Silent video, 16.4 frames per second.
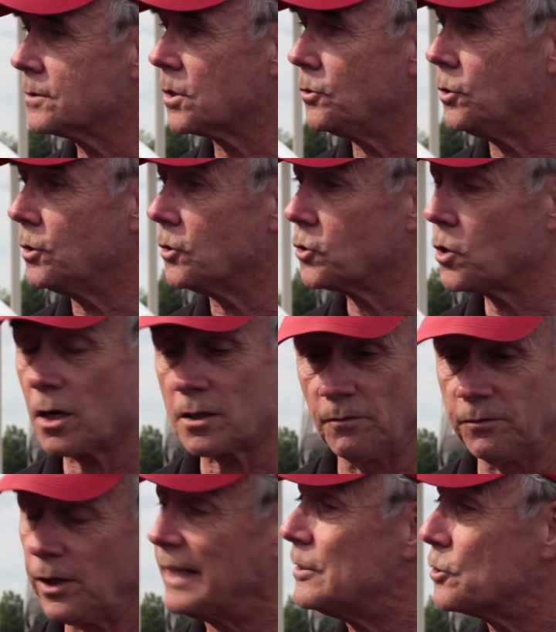So you can talk to
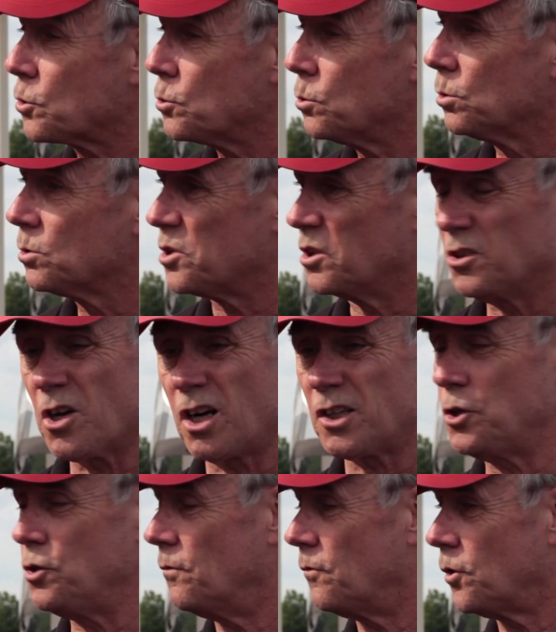flight schools, you can talk
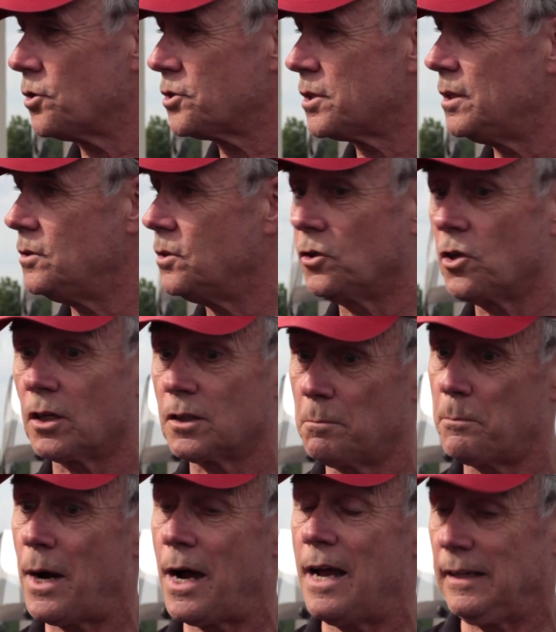to universities, you can talk to
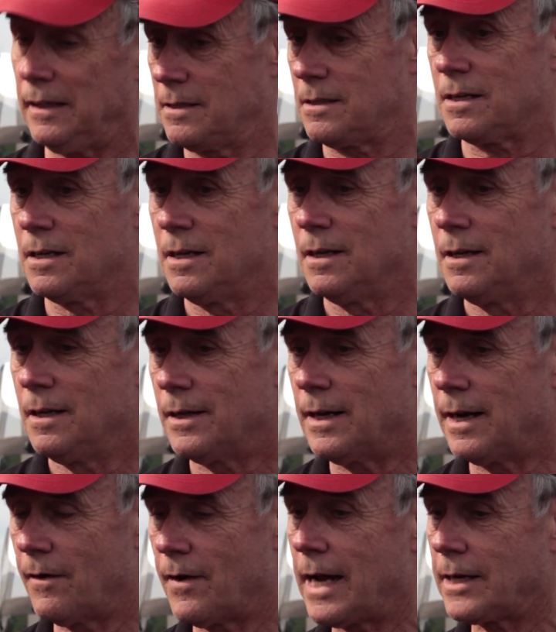pilots
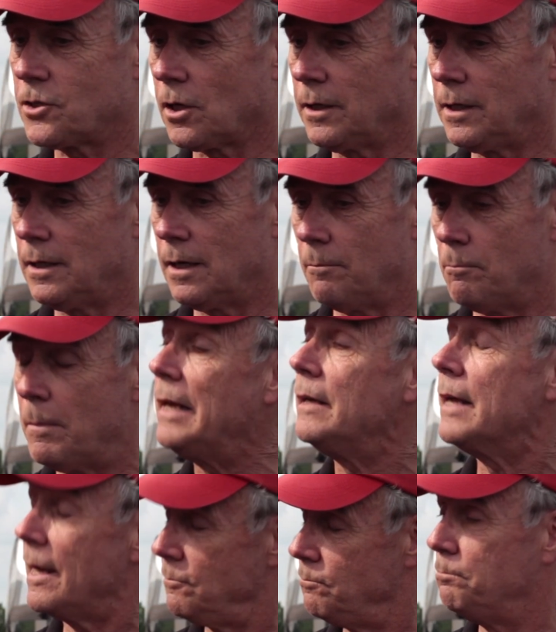that have actually
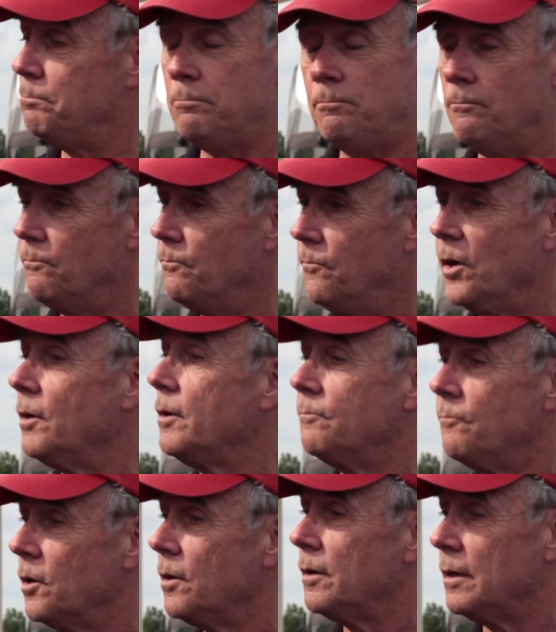had very,
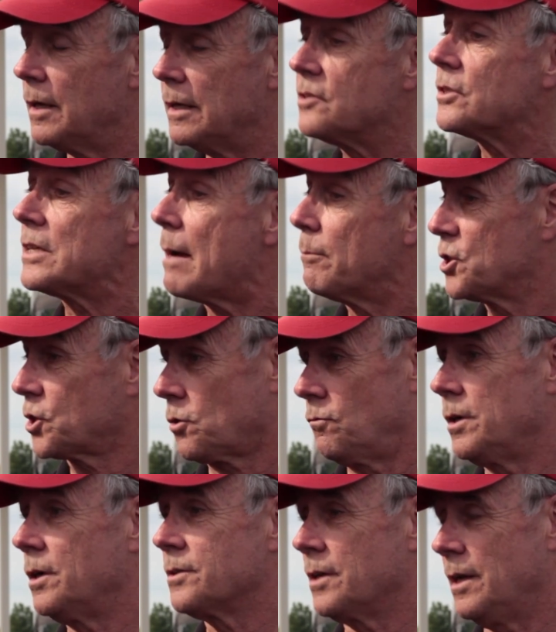very established
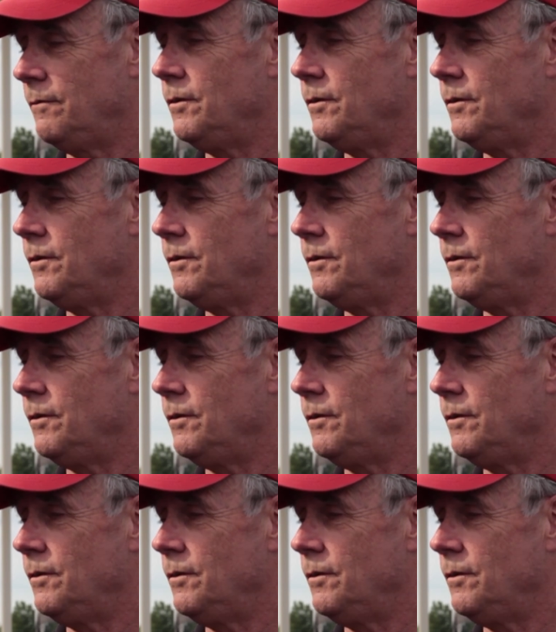careers in